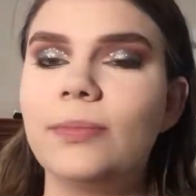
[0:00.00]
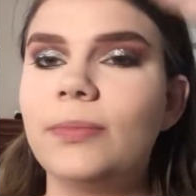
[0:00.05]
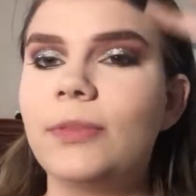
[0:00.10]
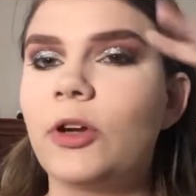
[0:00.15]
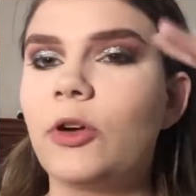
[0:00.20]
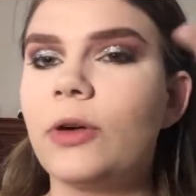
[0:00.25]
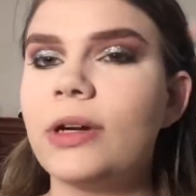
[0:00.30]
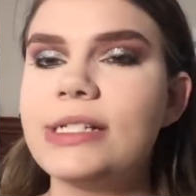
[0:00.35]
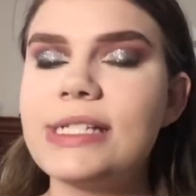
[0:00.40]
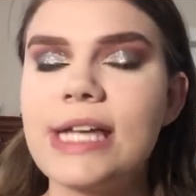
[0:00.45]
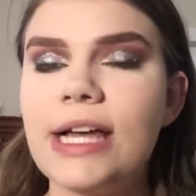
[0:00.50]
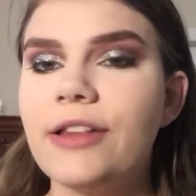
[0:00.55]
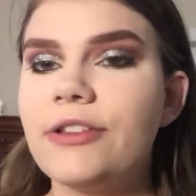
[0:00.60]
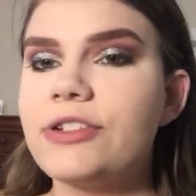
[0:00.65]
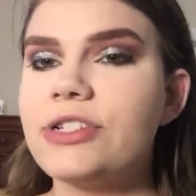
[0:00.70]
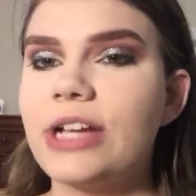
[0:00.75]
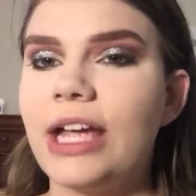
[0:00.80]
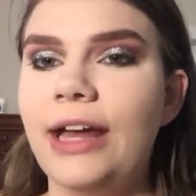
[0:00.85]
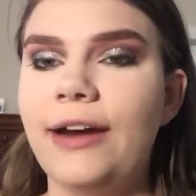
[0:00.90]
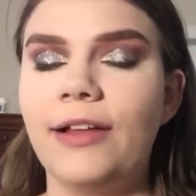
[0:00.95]
the crease
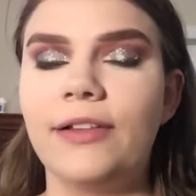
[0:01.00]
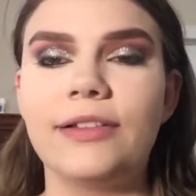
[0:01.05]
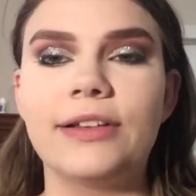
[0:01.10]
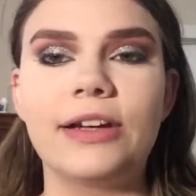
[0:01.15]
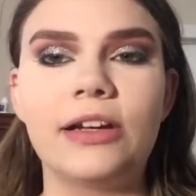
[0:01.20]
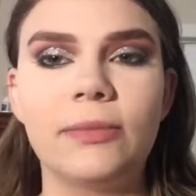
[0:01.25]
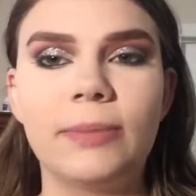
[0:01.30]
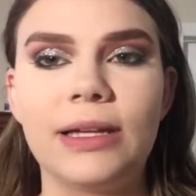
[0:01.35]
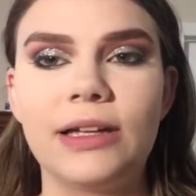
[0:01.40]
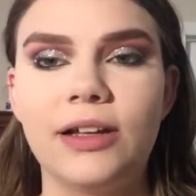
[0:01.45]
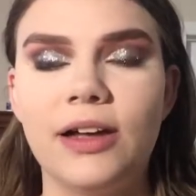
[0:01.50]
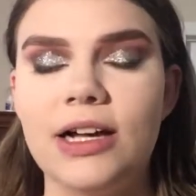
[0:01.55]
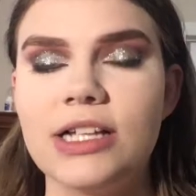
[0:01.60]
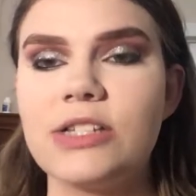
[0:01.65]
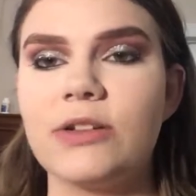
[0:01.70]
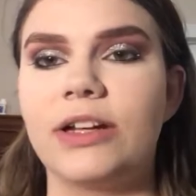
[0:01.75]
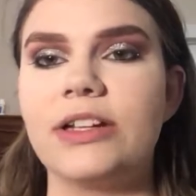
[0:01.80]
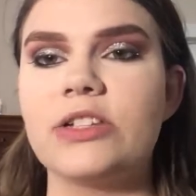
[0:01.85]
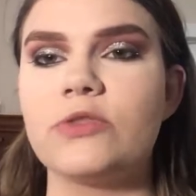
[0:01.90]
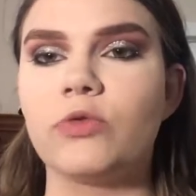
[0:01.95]
colors are getting a little bit
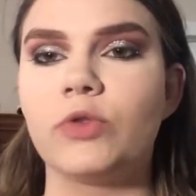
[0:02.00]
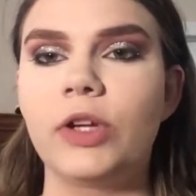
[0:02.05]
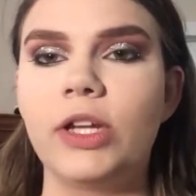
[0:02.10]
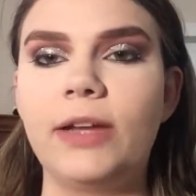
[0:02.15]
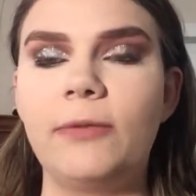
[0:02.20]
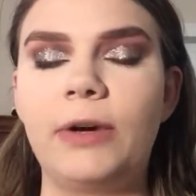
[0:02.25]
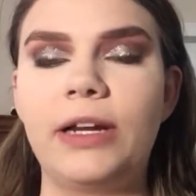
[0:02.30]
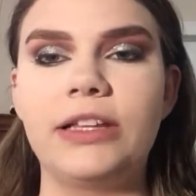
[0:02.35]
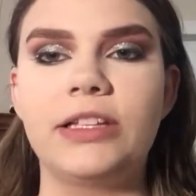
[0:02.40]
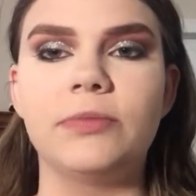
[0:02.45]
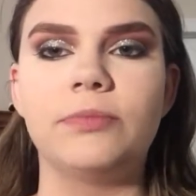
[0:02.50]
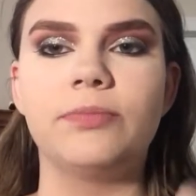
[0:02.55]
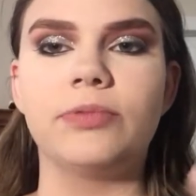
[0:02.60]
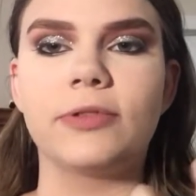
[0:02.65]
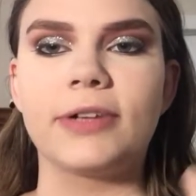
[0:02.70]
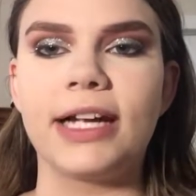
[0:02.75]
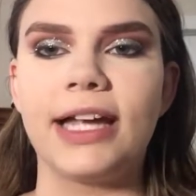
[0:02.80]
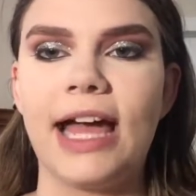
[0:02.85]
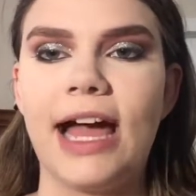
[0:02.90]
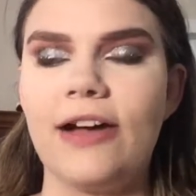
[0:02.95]
lost, so I just really wanted to
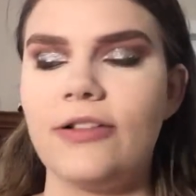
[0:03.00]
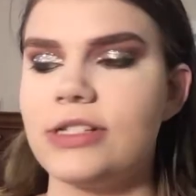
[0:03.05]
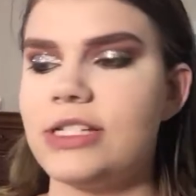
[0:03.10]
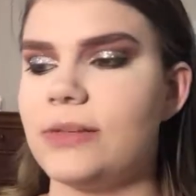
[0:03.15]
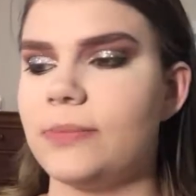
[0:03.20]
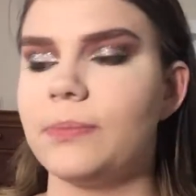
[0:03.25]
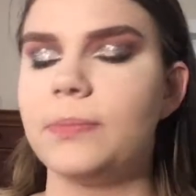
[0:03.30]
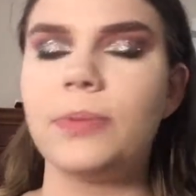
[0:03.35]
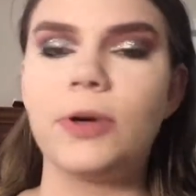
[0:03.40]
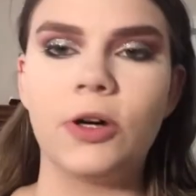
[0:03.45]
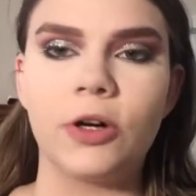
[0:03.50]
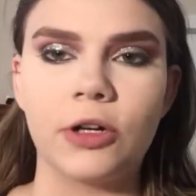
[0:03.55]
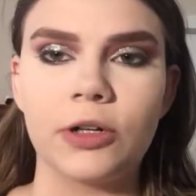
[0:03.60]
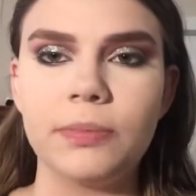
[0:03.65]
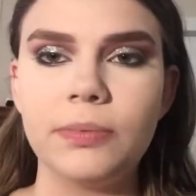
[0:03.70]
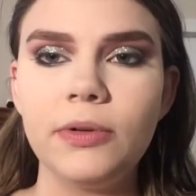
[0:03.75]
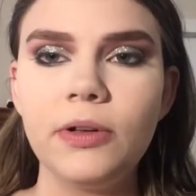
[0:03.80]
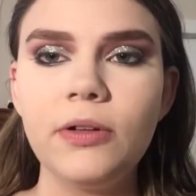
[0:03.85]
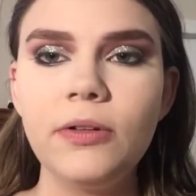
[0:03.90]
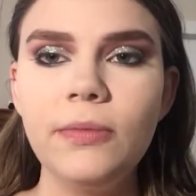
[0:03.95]
bring out some
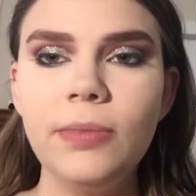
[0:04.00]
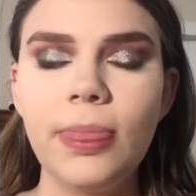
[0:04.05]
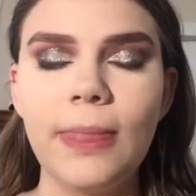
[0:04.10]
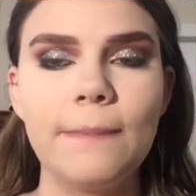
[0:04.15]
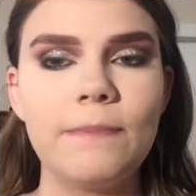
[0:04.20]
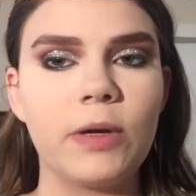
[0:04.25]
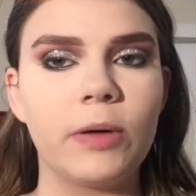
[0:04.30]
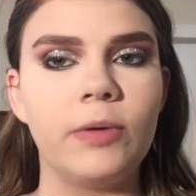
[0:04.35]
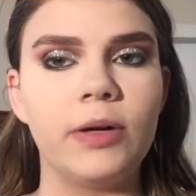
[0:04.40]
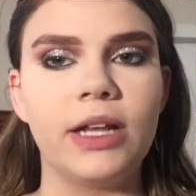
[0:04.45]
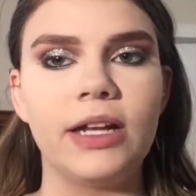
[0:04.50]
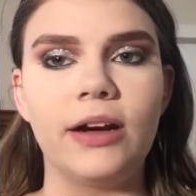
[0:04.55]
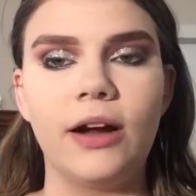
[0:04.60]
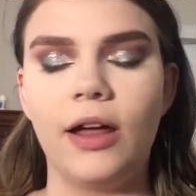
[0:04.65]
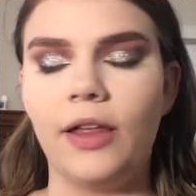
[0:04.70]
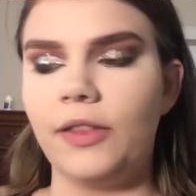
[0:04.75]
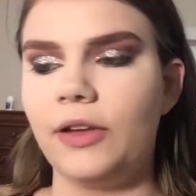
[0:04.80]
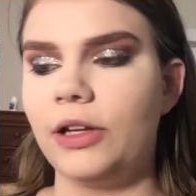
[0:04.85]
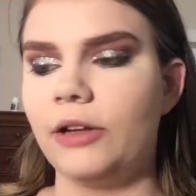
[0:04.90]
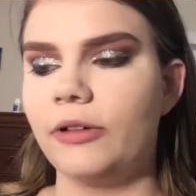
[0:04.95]
purple by putting it
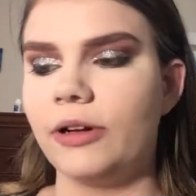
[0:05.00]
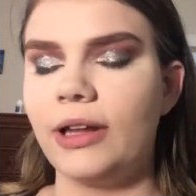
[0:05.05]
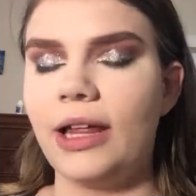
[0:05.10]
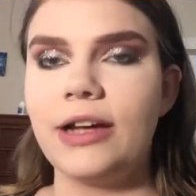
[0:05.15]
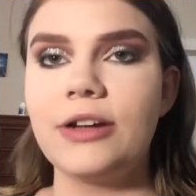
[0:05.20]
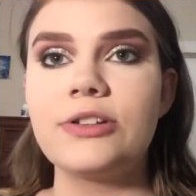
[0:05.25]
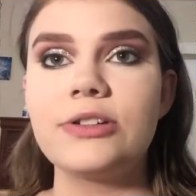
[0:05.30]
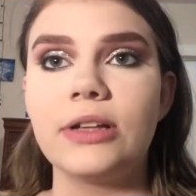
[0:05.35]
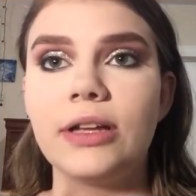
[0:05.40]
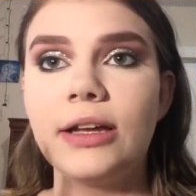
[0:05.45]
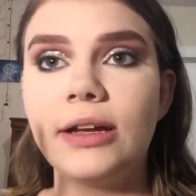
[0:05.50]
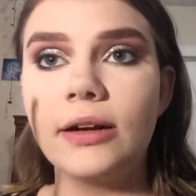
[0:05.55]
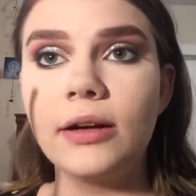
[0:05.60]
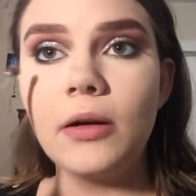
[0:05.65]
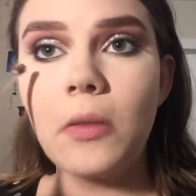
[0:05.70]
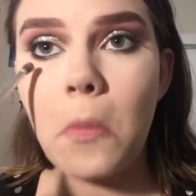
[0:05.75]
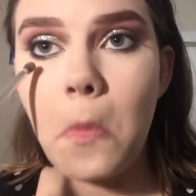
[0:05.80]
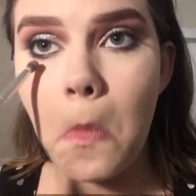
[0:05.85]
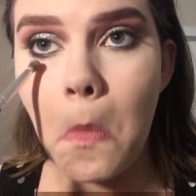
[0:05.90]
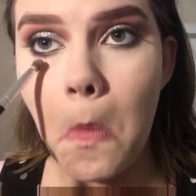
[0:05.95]
on the lower lash line.